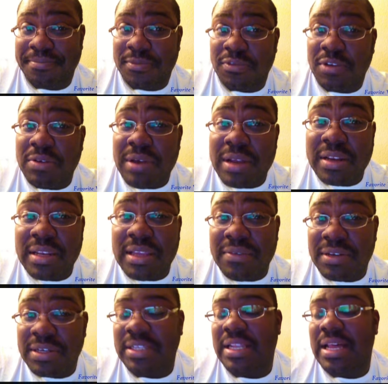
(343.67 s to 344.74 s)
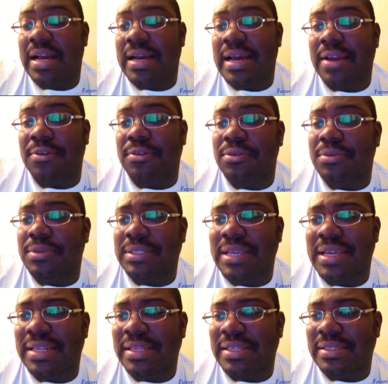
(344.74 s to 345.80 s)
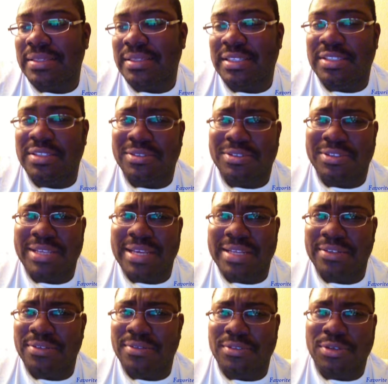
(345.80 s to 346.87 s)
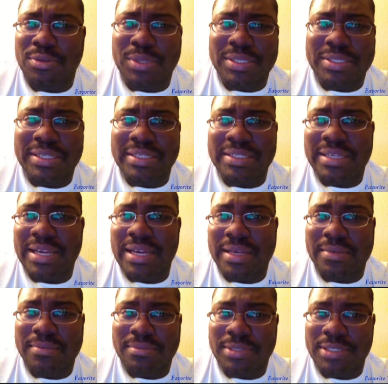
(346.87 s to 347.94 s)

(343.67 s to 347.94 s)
right around 11 o'clock. I don't know what that is. Eastern Standard USA time.